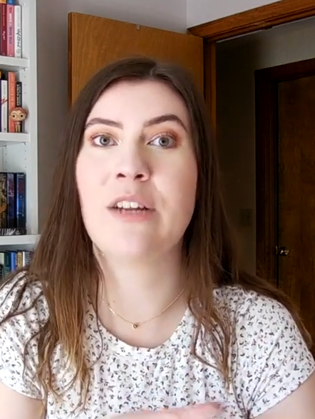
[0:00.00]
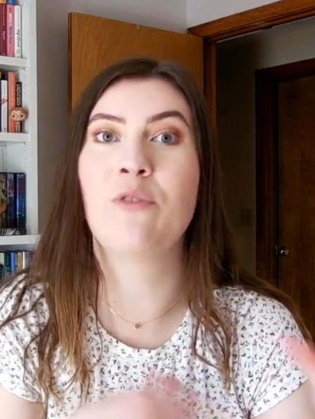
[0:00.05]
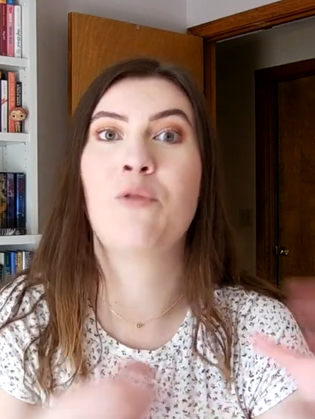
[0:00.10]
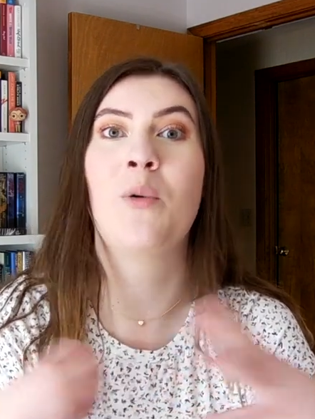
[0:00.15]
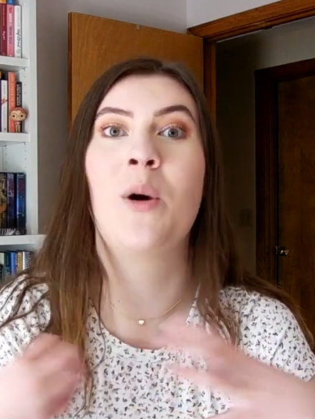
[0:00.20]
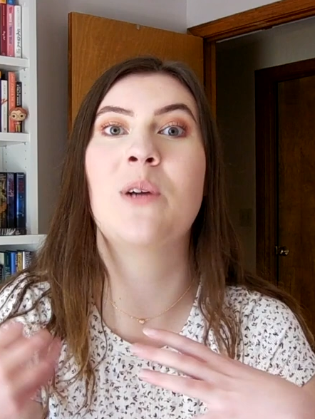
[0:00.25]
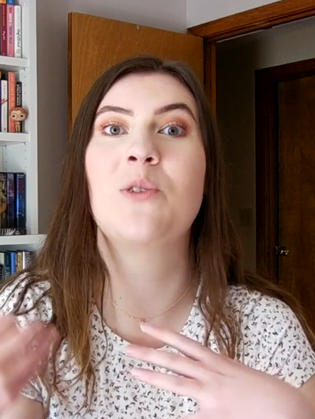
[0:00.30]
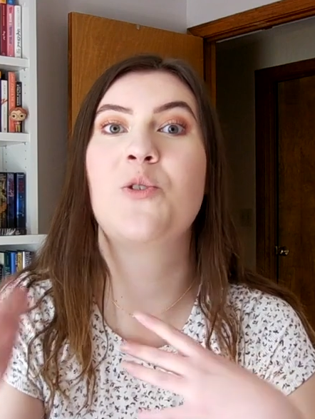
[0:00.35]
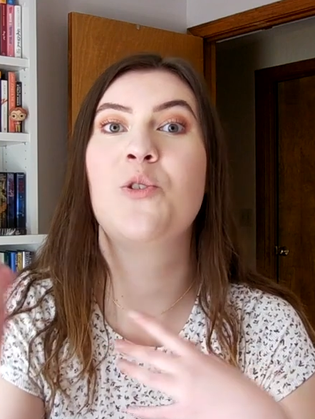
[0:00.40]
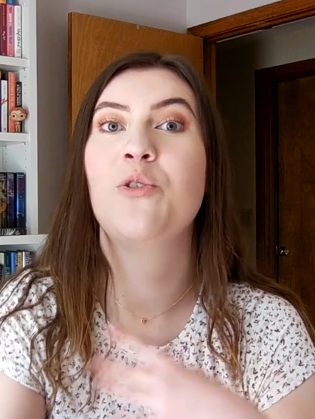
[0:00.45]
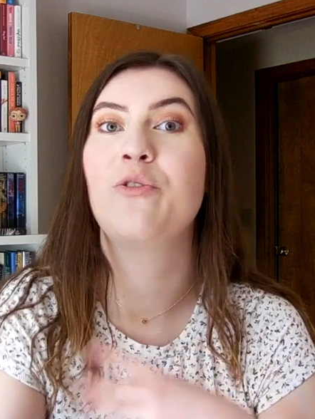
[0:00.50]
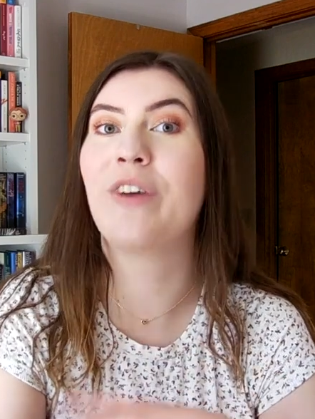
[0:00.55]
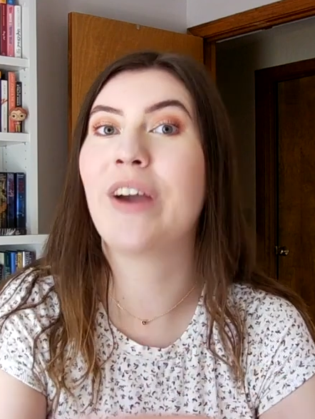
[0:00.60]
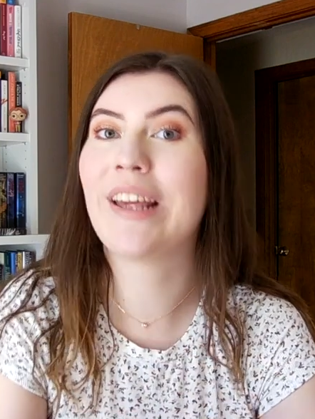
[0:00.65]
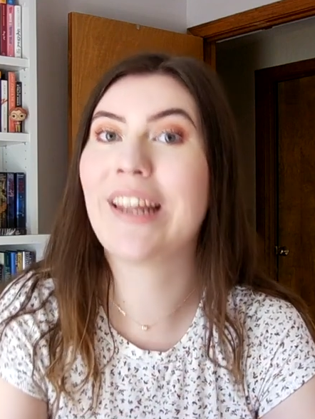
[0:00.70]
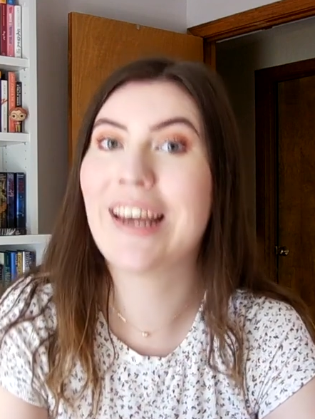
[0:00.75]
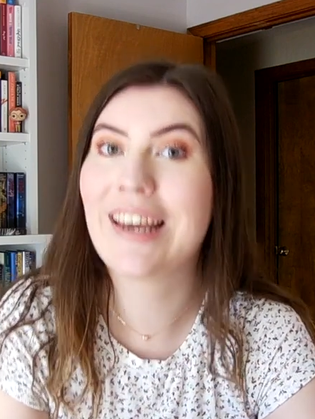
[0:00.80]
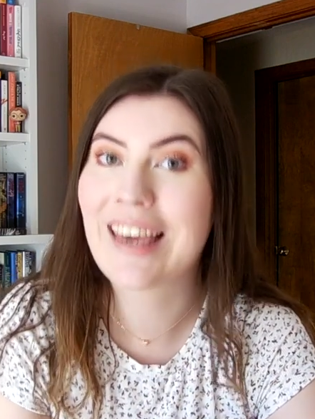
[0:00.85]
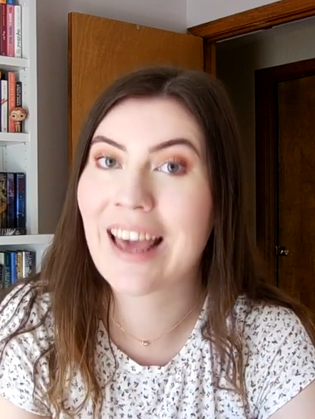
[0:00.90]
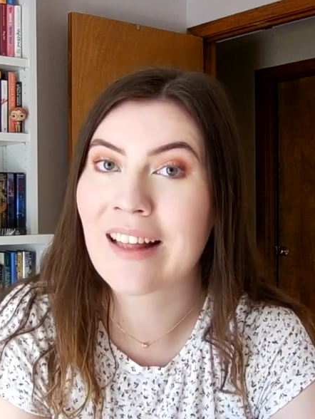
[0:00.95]
of want to
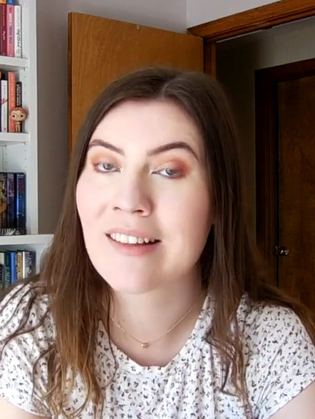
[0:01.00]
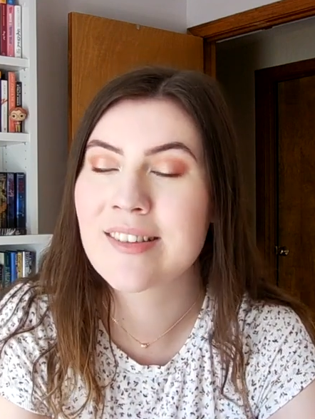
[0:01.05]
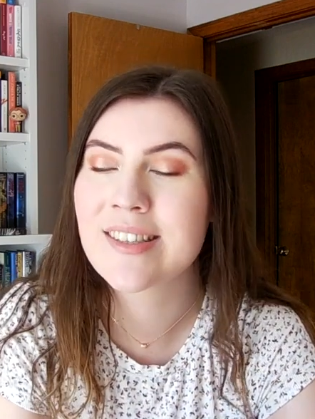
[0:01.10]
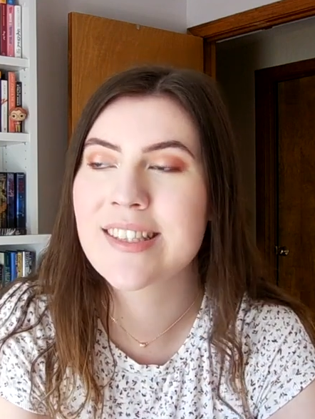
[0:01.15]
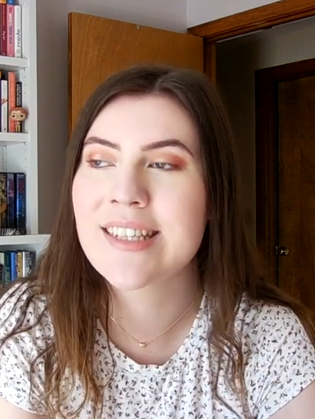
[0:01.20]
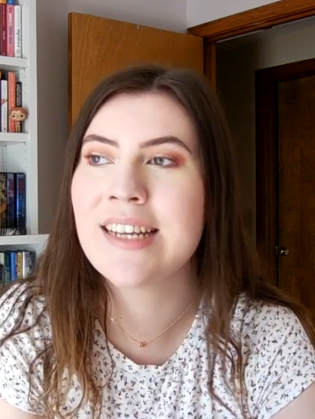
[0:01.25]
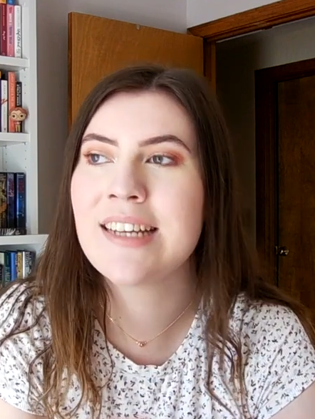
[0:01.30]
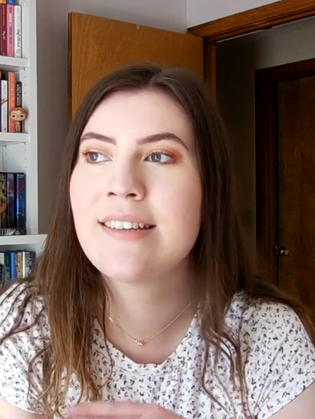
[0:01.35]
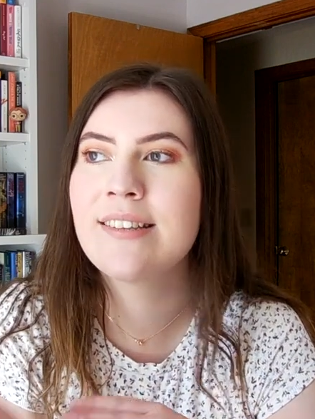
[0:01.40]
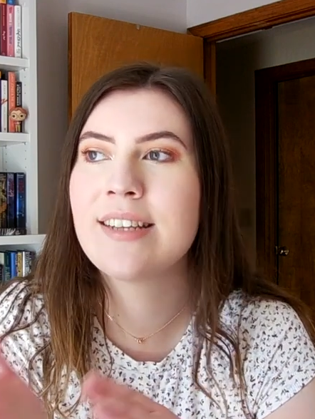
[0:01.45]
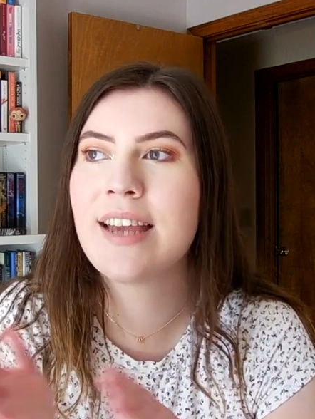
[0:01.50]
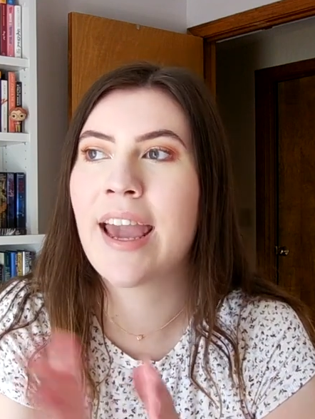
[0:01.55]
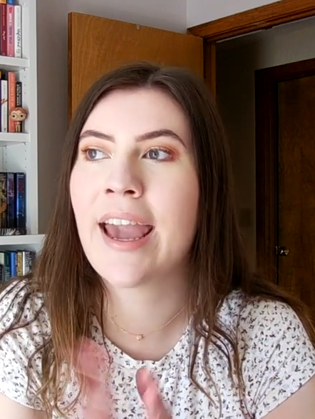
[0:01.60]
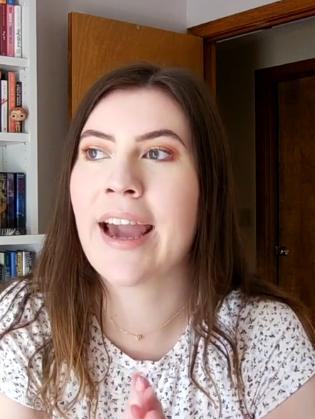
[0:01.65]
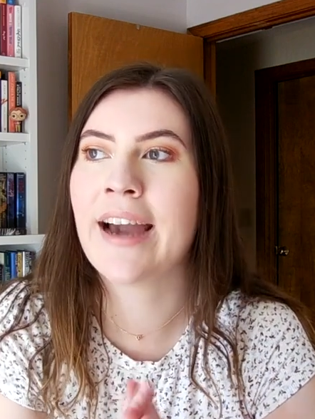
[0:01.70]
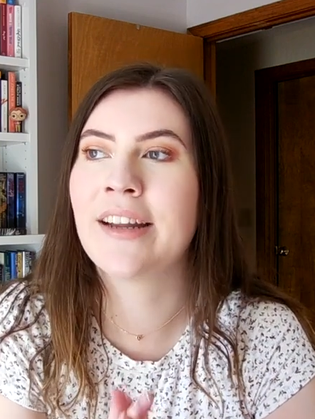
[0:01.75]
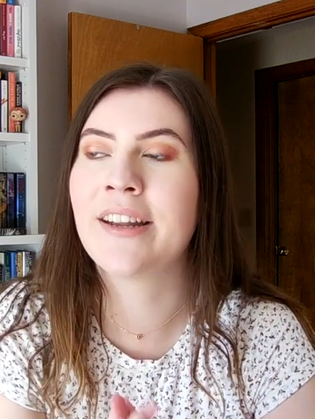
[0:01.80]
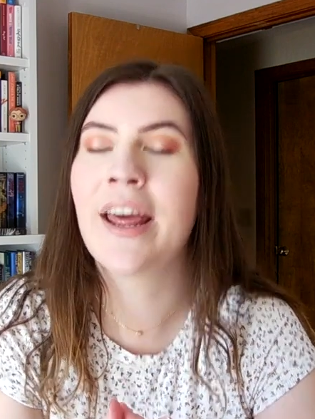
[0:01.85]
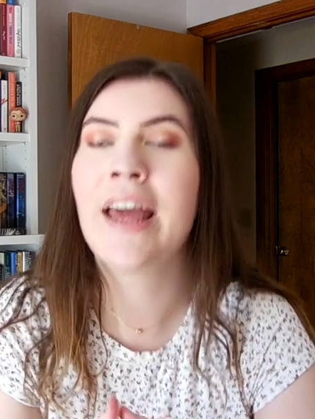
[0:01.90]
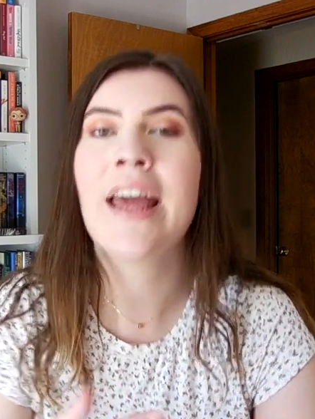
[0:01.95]
fight against it,
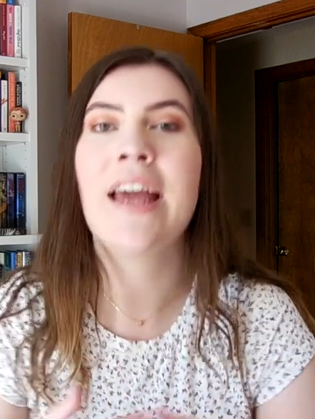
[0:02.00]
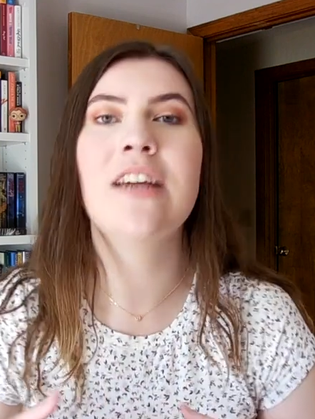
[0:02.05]
and